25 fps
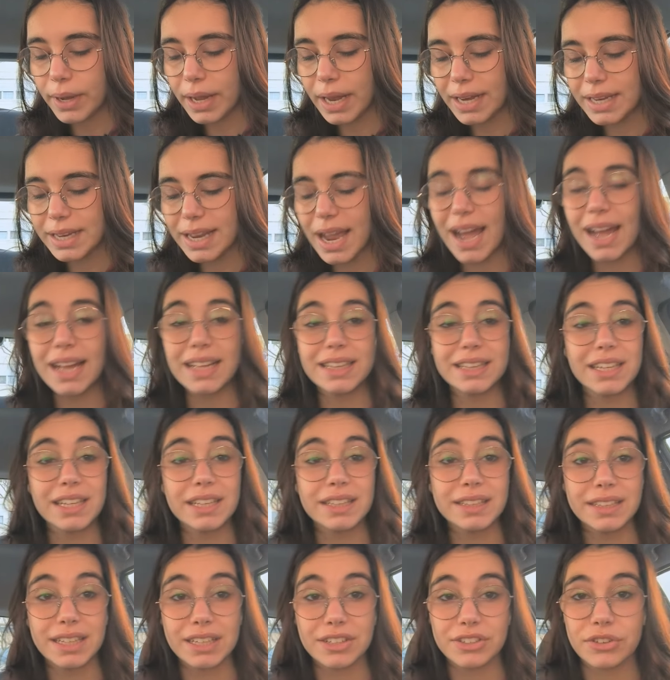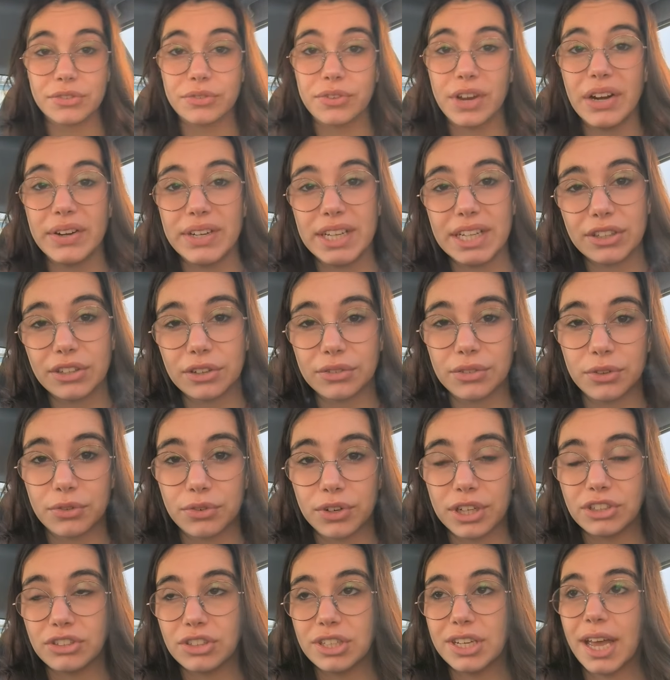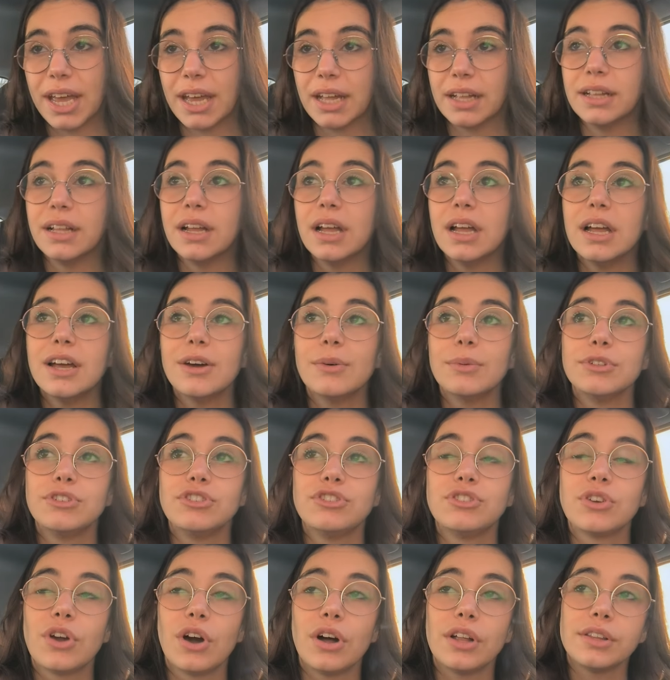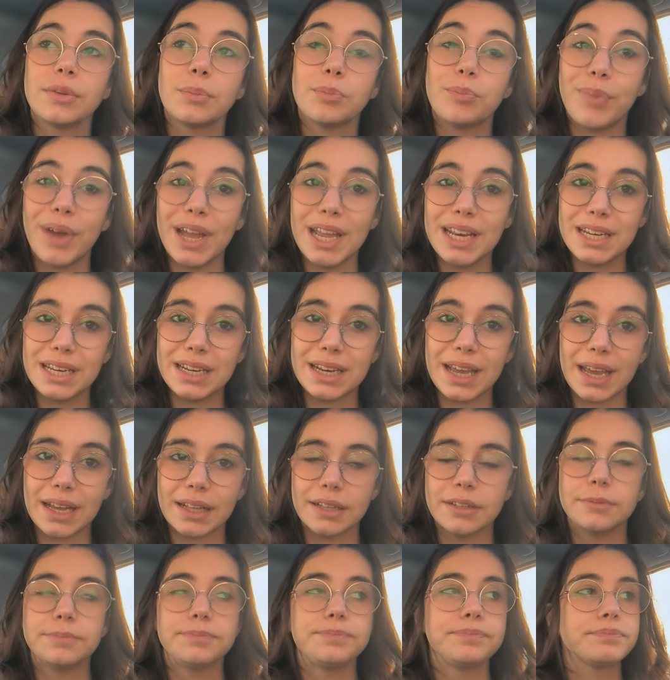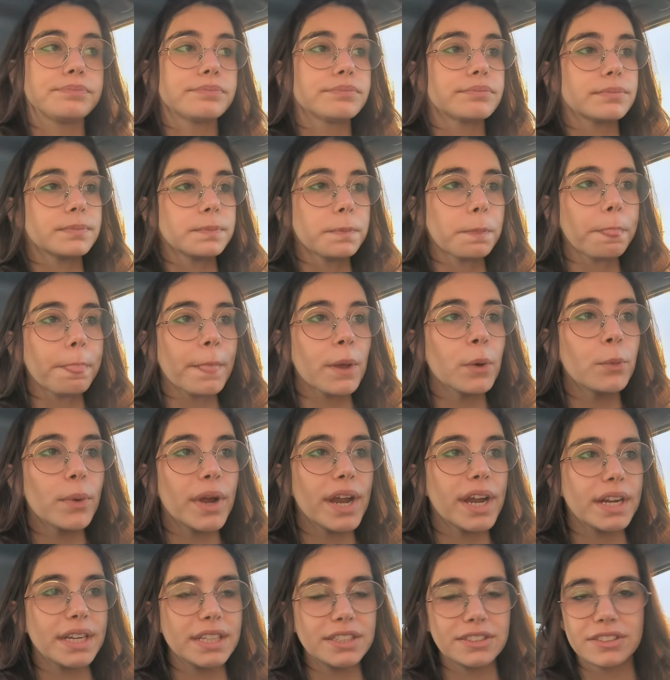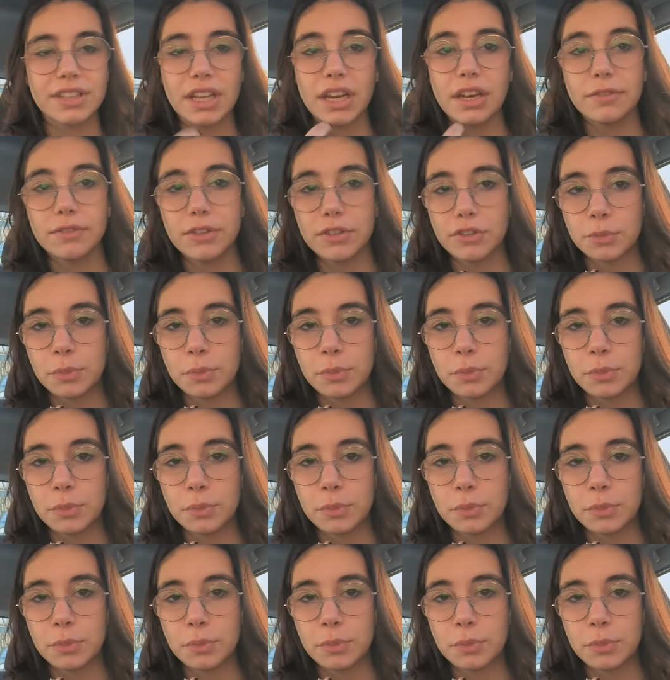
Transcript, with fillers: And yeah, and then there's a variant of the French inhale, which is called Bane inhale where instead of the